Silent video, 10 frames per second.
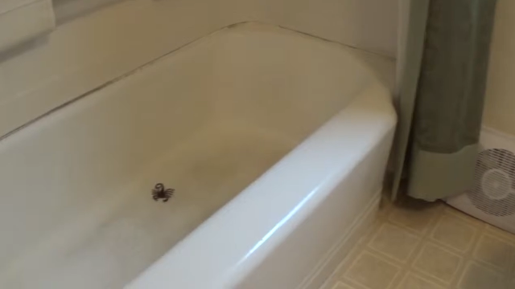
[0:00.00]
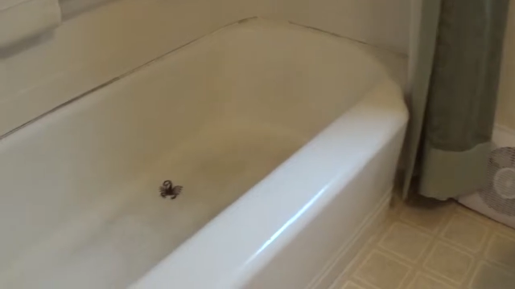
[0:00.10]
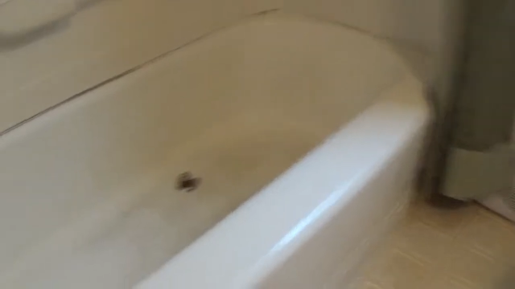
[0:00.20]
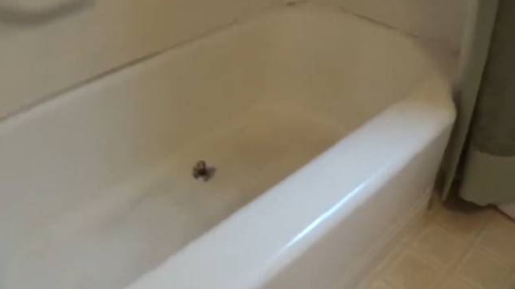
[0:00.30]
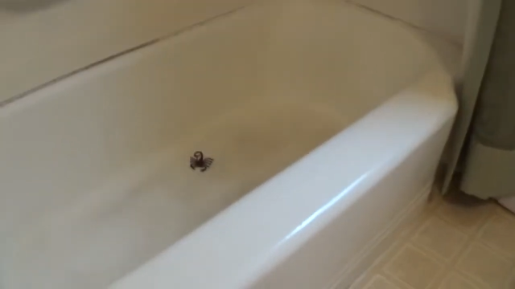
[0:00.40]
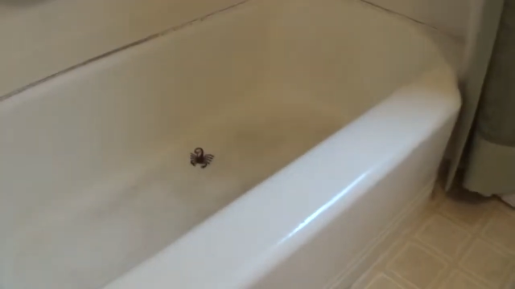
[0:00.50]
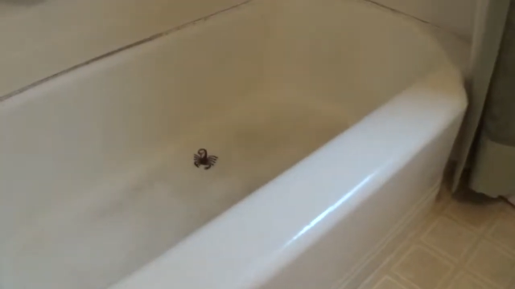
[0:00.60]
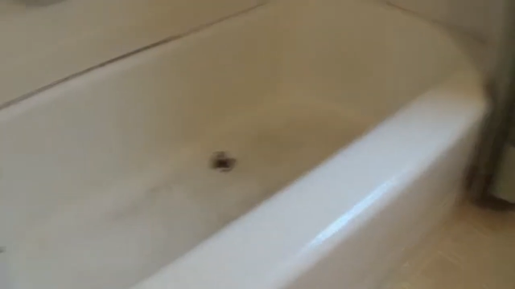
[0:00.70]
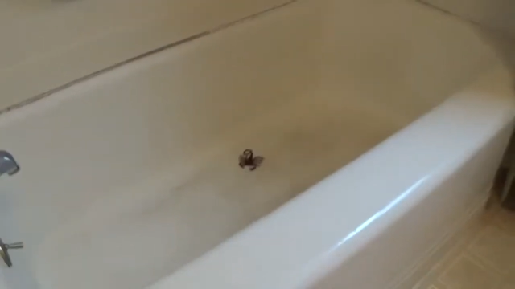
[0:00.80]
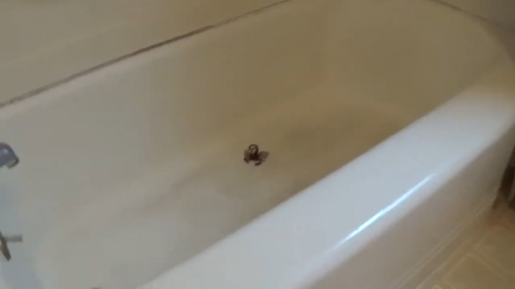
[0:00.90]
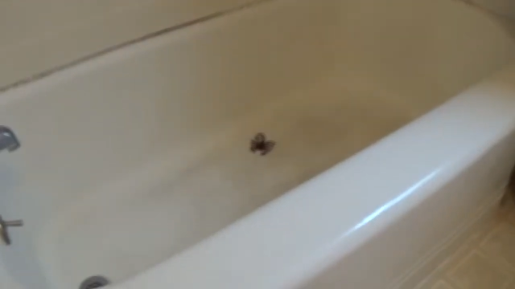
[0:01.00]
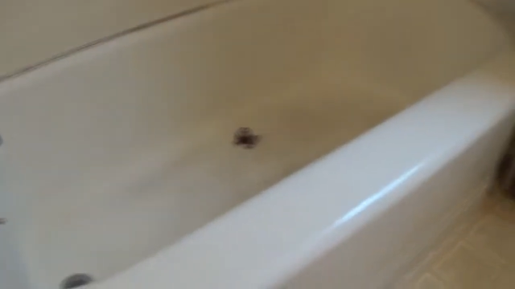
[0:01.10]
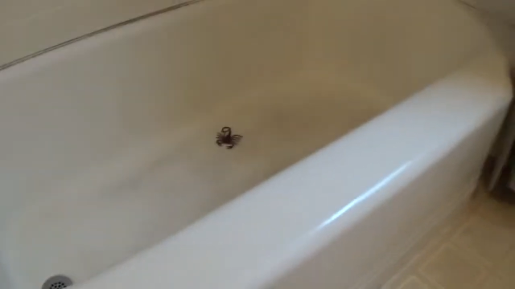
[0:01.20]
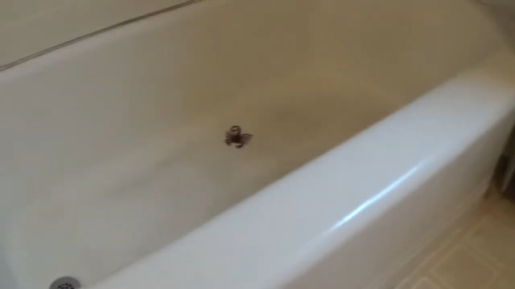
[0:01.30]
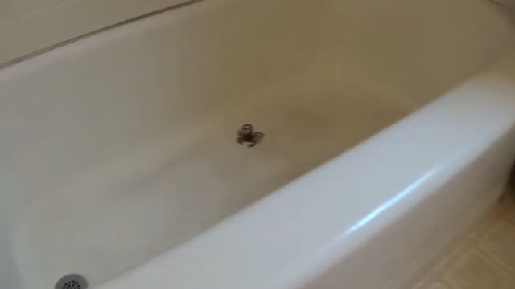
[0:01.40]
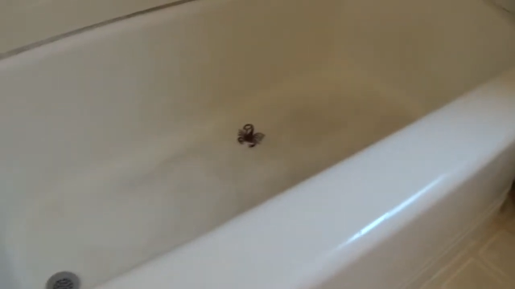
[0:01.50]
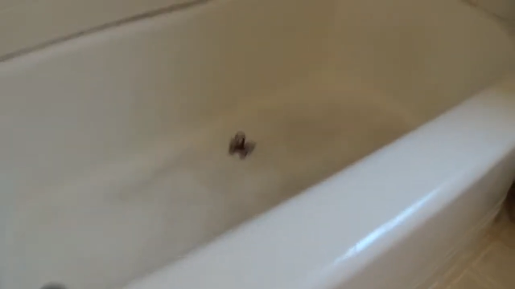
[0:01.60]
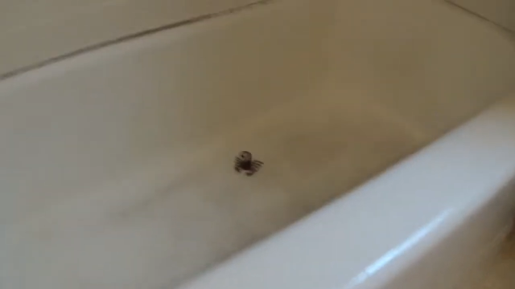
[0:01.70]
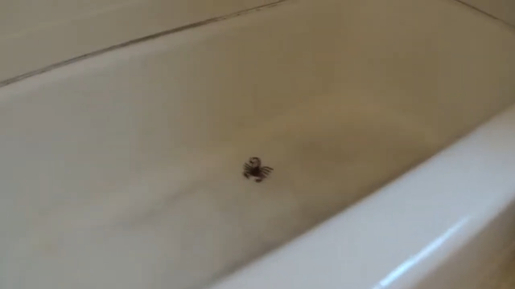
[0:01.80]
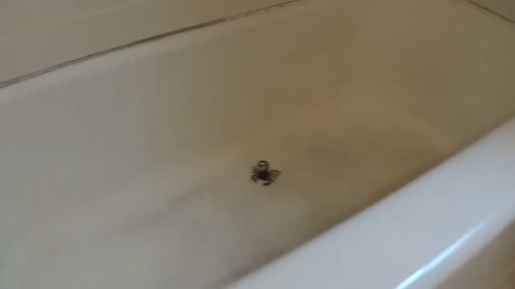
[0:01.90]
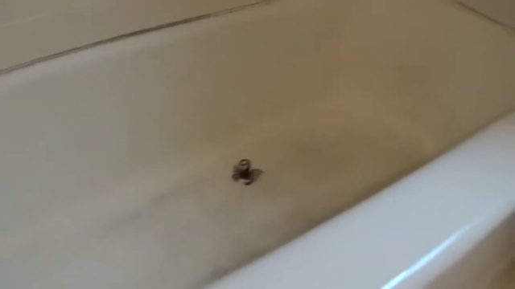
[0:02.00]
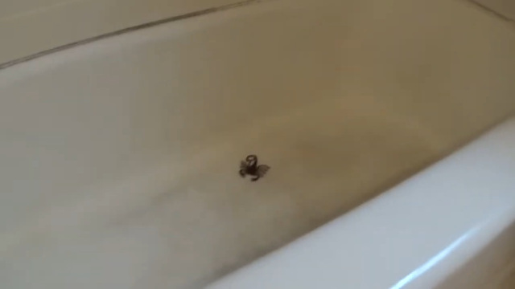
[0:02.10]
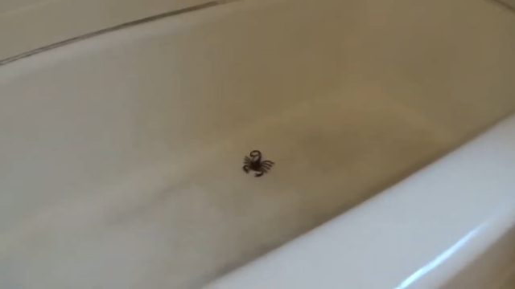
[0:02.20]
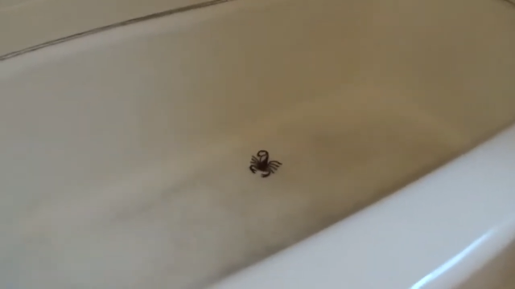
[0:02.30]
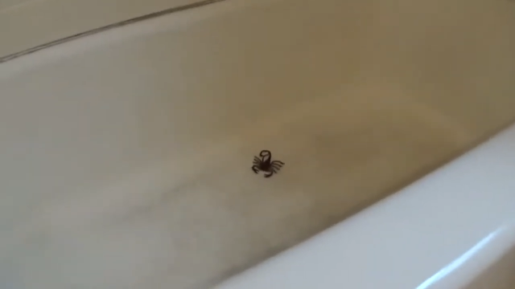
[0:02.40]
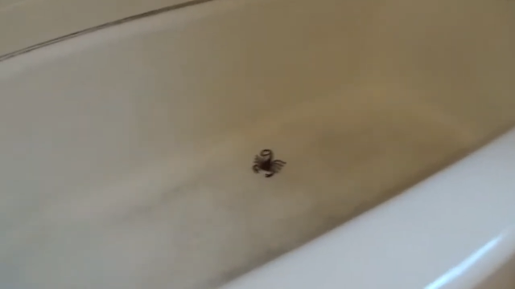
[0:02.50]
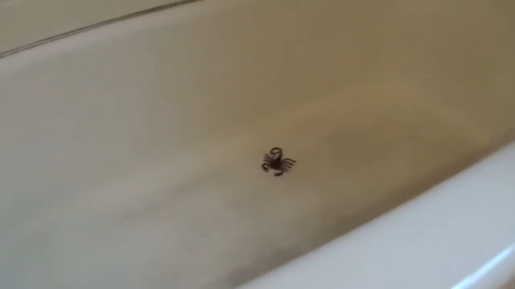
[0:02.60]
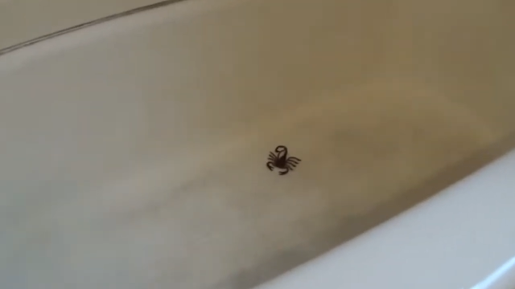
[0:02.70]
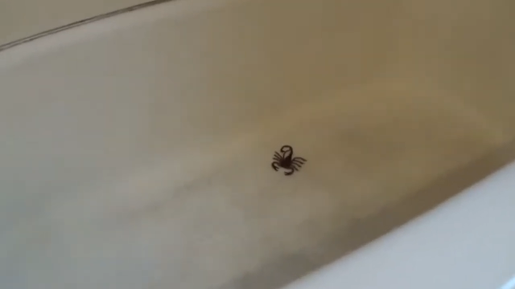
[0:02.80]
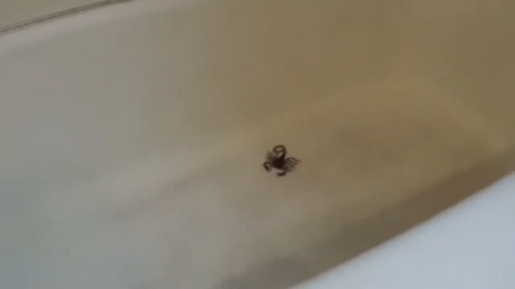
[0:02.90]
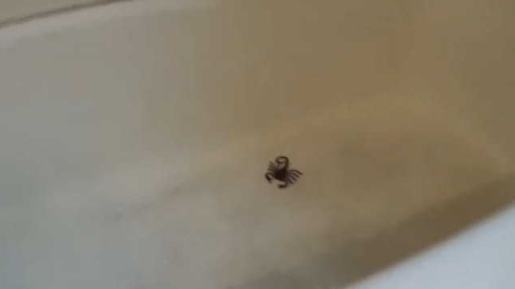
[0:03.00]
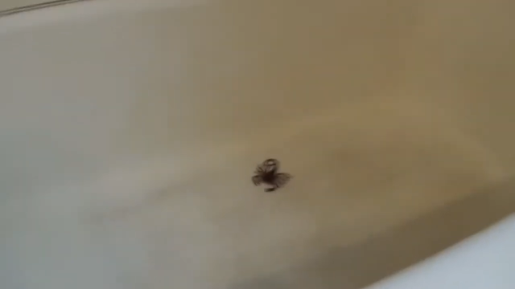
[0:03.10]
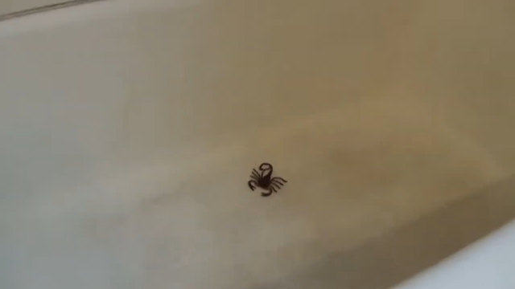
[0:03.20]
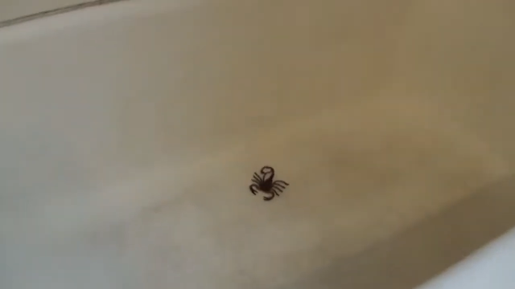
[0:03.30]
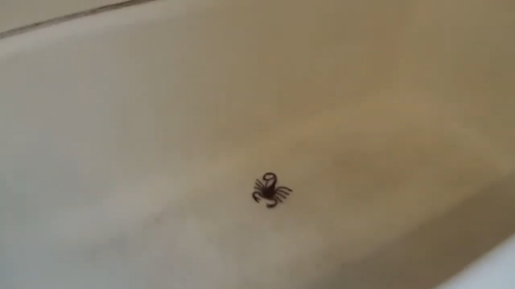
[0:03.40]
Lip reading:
(no speaker visible)